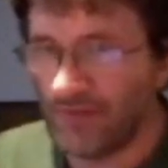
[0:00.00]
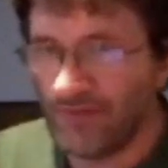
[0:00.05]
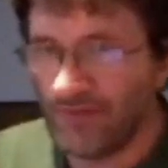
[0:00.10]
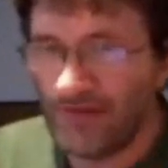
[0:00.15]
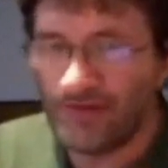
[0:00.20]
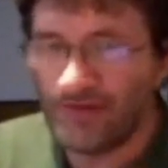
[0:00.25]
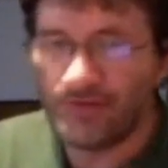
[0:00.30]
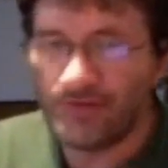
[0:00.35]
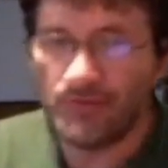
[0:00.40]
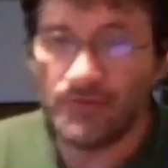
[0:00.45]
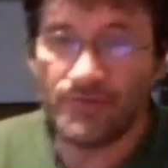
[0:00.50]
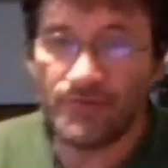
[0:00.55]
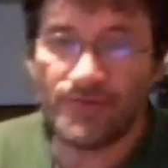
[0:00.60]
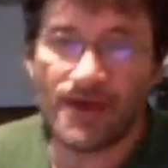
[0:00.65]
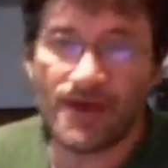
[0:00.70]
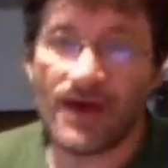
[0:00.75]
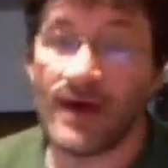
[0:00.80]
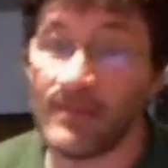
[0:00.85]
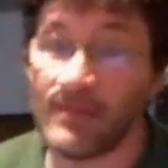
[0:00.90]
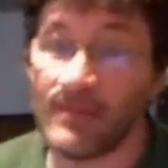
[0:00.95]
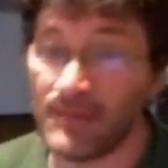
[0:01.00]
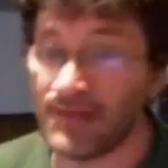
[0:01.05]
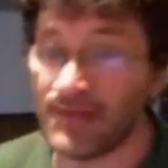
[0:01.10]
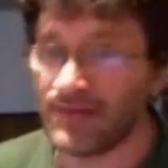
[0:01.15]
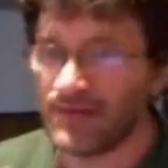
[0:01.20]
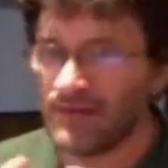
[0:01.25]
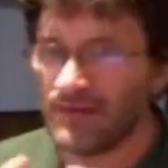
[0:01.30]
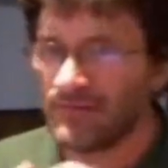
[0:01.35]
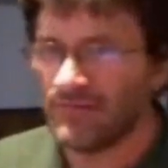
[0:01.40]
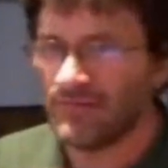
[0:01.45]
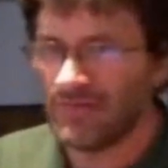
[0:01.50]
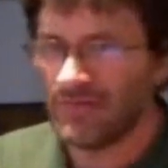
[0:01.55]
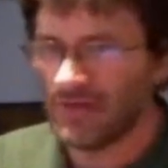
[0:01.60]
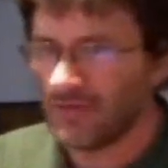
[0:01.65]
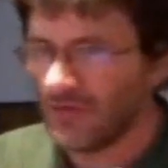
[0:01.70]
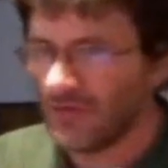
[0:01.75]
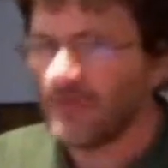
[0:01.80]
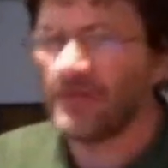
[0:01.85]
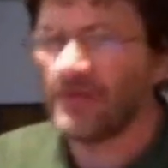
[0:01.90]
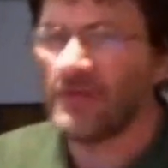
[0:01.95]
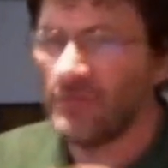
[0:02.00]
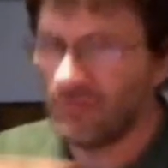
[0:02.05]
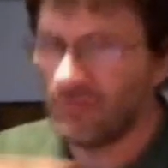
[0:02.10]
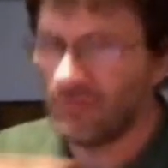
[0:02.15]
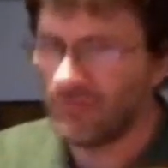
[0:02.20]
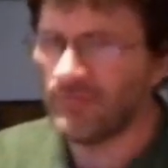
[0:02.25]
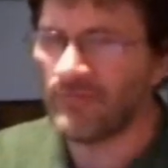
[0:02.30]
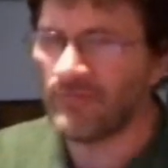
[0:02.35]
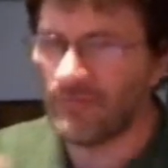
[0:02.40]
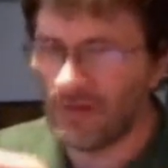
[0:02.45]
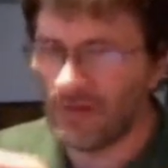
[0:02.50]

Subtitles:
these sort of comments. They're also